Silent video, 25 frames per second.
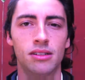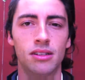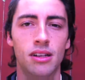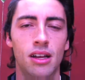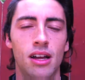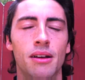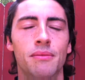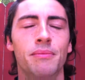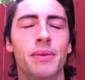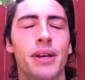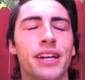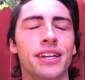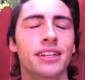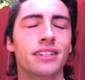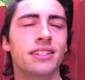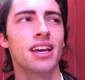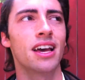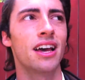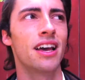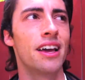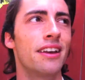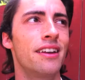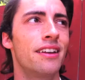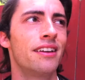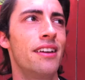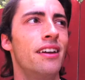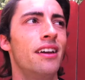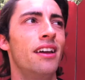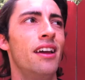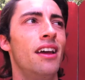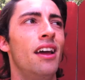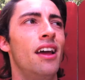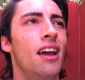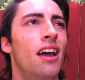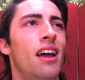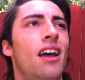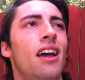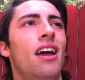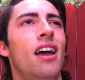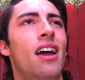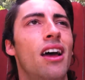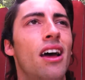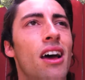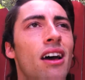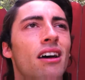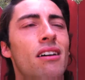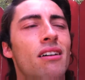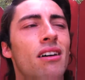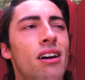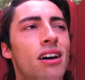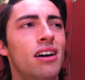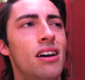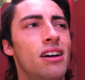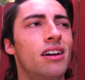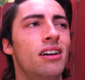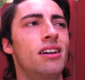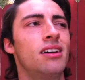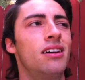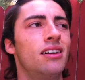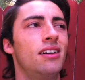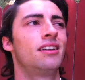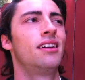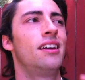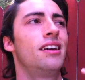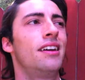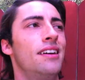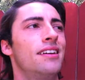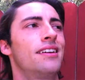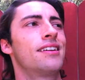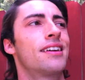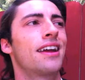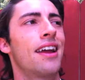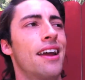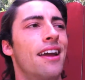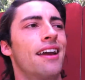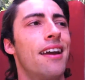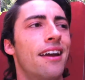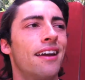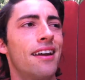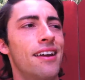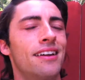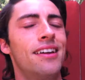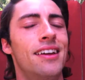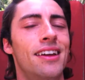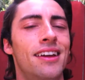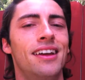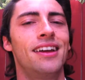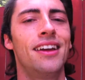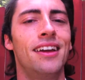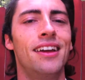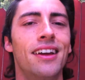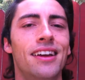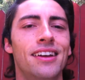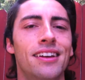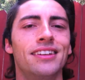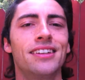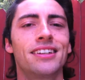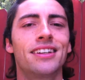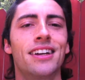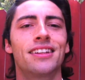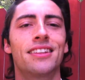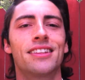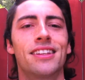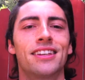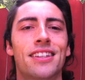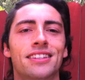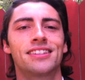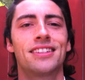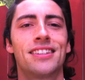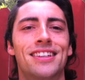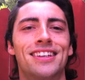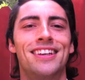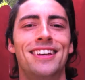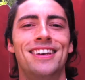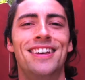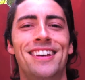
I'm getting tired. Oh, okay. You got this.